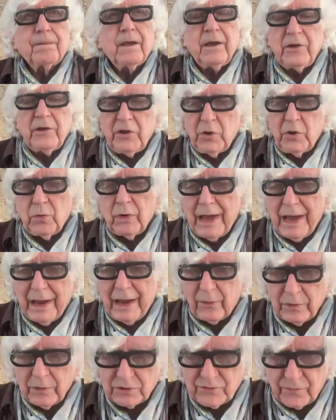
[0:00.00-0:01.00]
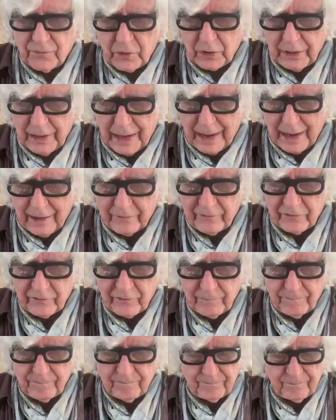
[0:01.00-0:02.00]
a new language for
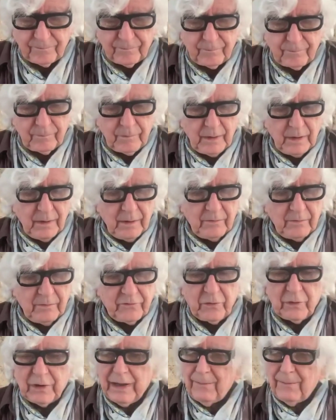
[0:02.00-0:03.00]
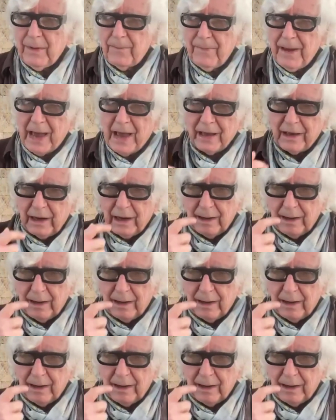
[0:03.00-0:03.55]
glass. So let me back